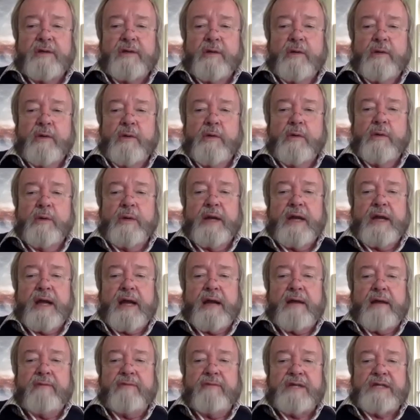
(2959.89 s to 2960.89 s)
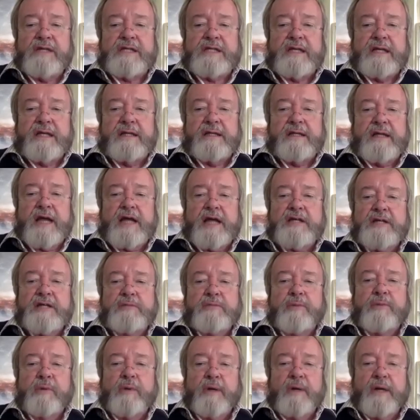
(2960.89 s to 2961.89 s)
All we have is a
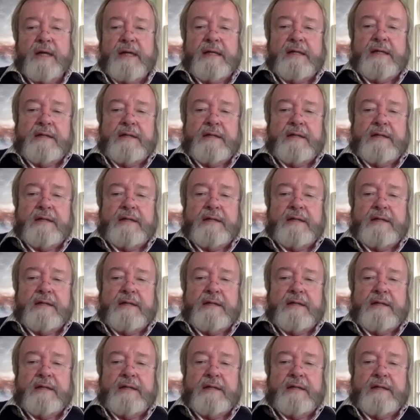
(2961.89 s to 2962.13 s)
dashboard